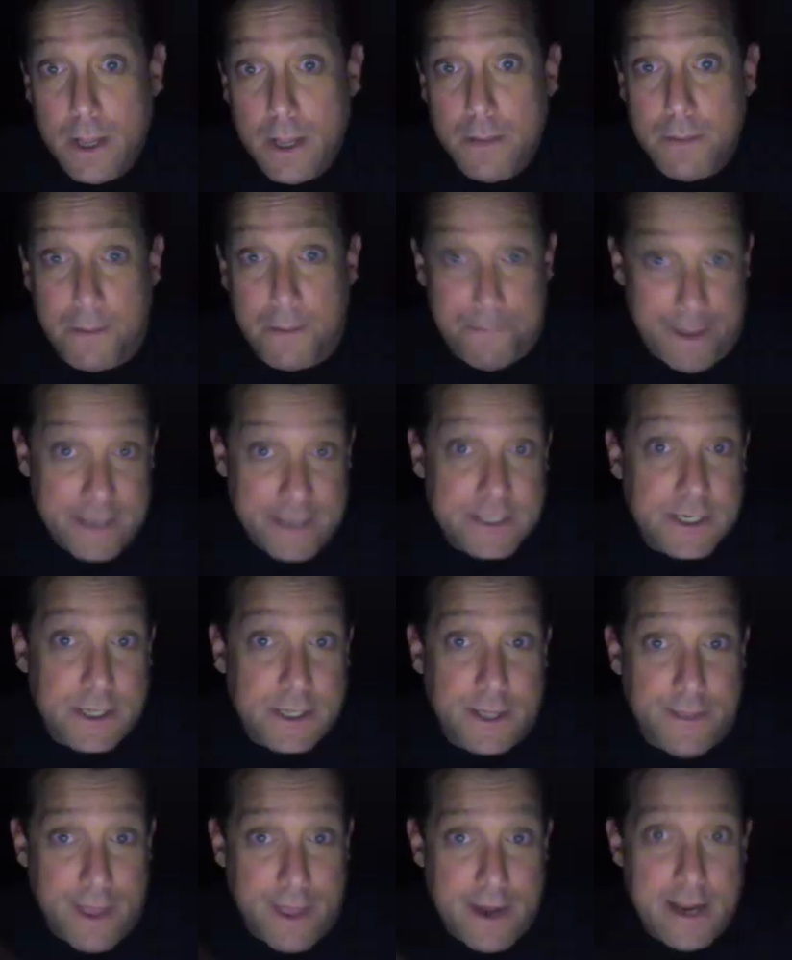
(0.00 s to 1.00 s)
But
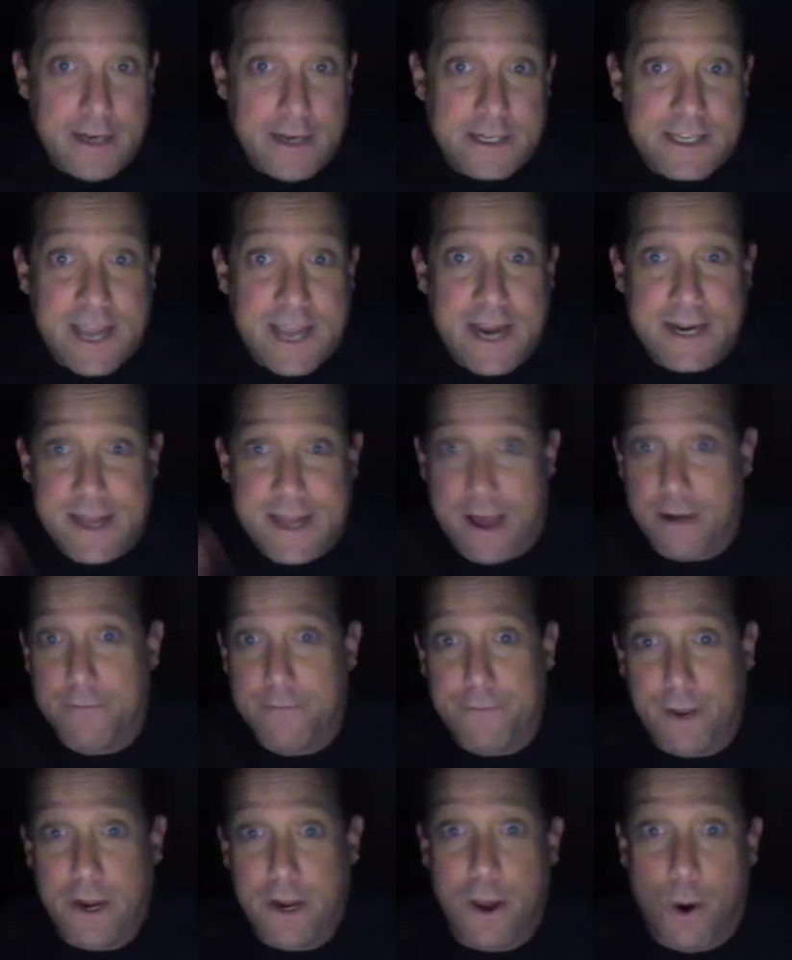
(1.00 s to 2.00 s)
basically, they need to take down a
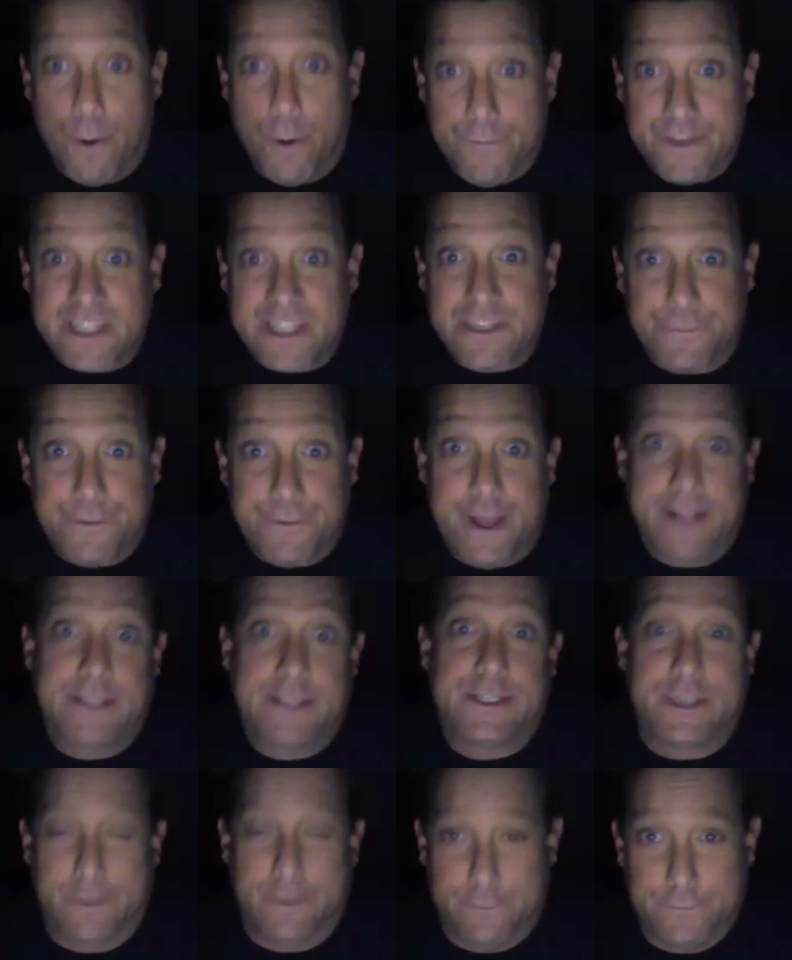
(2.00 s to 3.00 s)
video if it's
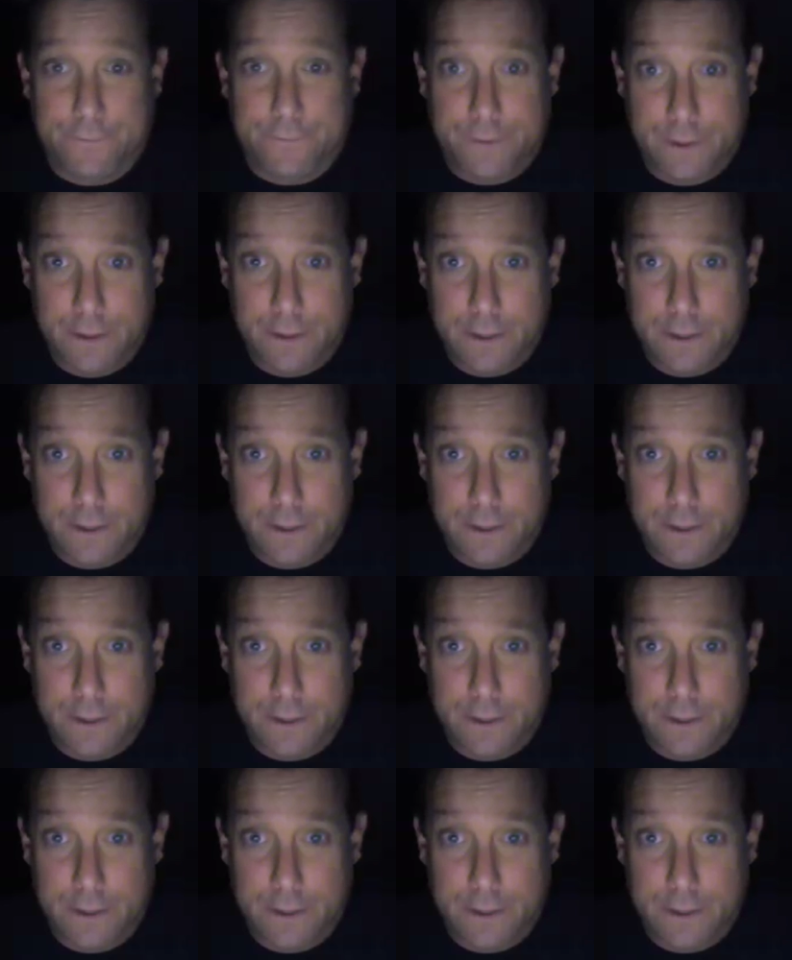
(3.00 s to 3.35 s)
offensive.